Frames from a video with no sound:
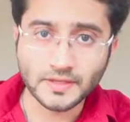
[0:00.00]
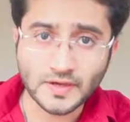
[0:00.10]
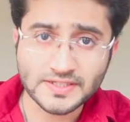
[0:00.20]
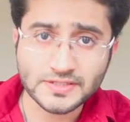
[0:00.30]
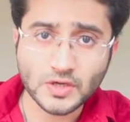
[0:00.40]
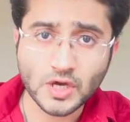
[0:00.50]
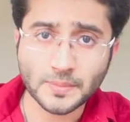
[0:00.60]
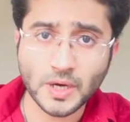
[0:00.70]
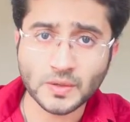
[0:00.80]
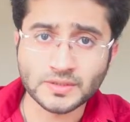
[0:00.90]
Now let's
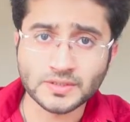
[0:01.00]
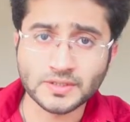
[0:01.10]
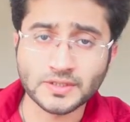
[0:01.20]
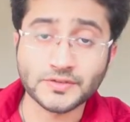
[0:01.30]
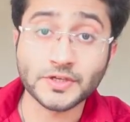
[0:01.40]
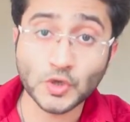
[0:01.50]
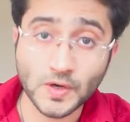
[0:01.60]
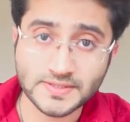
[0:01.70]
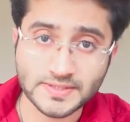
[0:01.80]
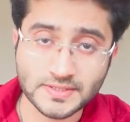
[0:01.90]
talk about the
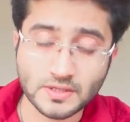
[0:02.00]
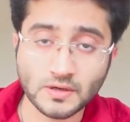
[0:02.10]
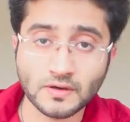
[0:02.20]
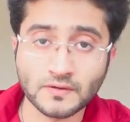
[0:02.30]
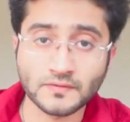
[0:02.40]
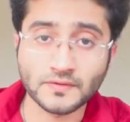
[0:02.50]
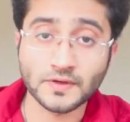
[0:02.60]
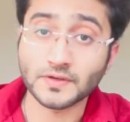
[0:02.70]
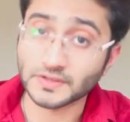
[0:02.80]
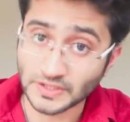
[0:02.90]
causes of
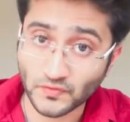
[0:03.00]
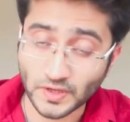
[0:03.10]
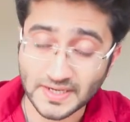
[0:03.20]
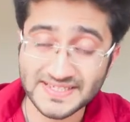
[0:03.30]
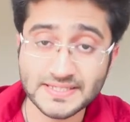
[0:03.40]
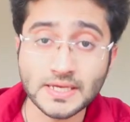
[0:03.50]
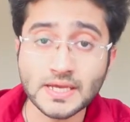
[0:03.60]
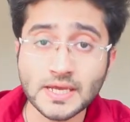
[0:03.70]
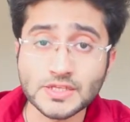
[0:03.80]
reflux.